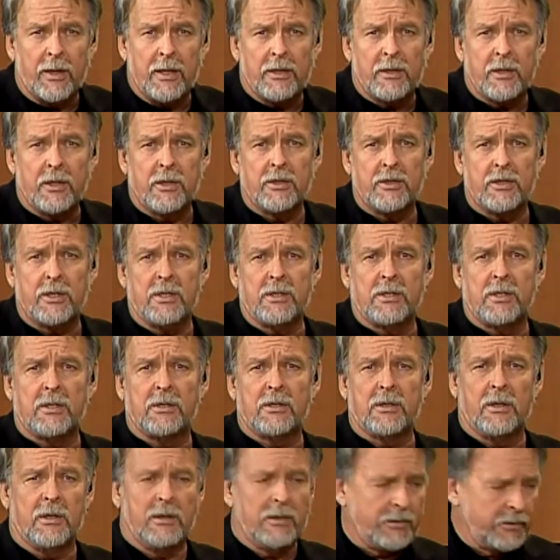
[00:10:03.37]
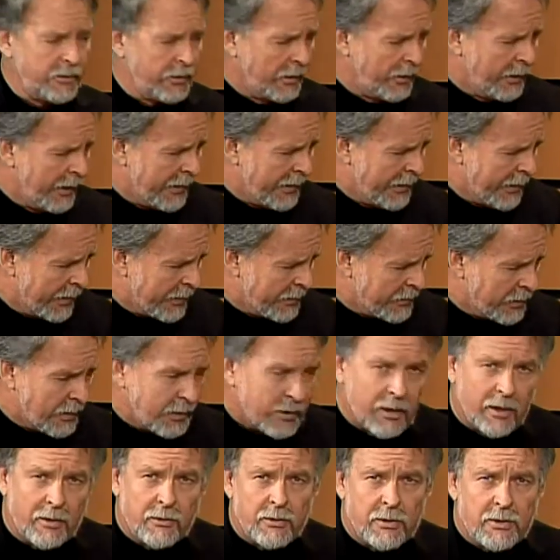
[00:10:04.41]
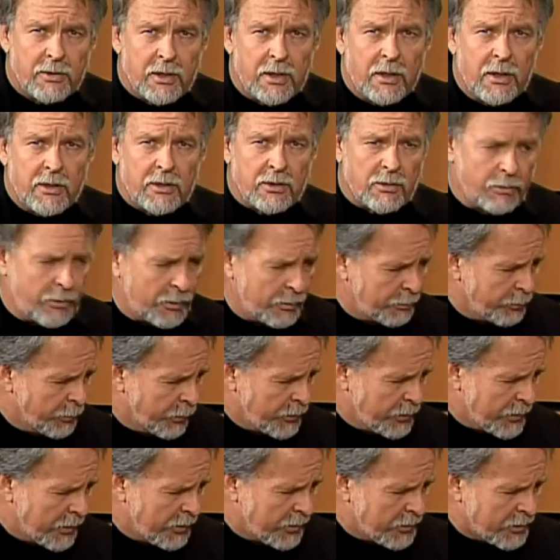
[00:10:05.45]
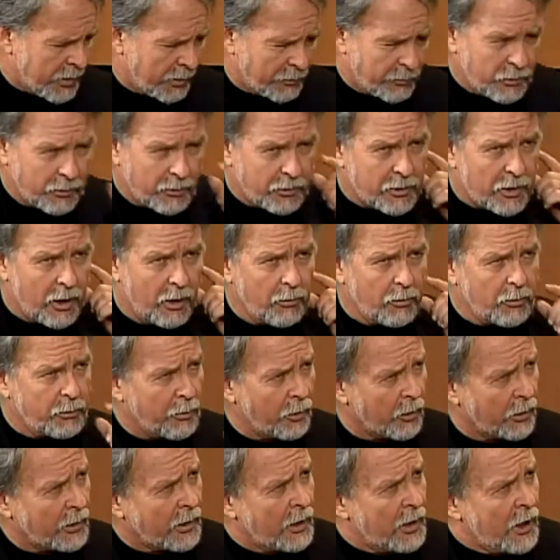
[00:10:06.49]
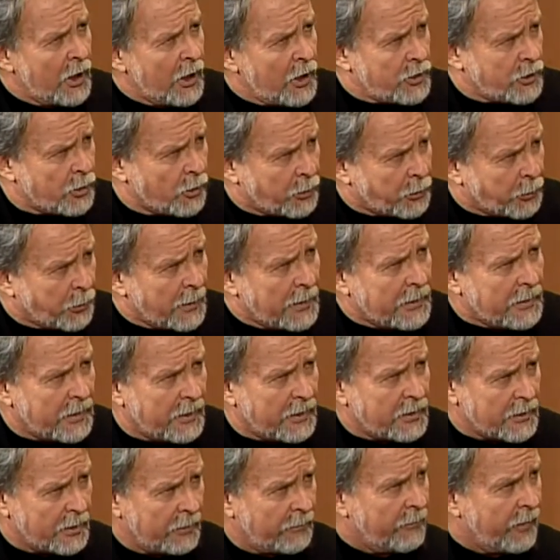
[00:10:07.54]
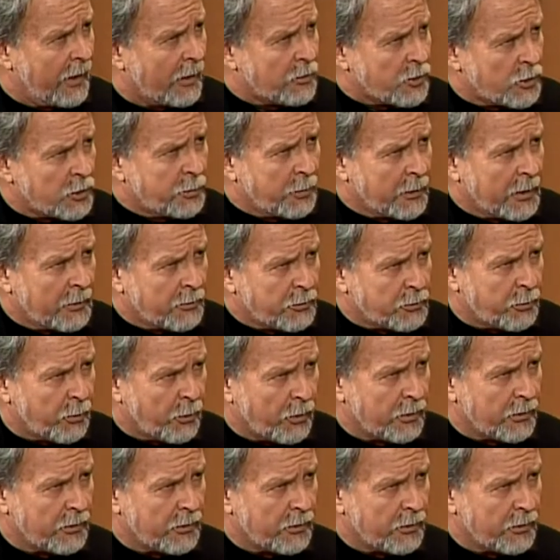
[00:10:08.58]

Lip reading: in Tennessee since the late 1800s. So we appreciate this opportunity to talk with Mark. So three things then. Vouchers becomes part of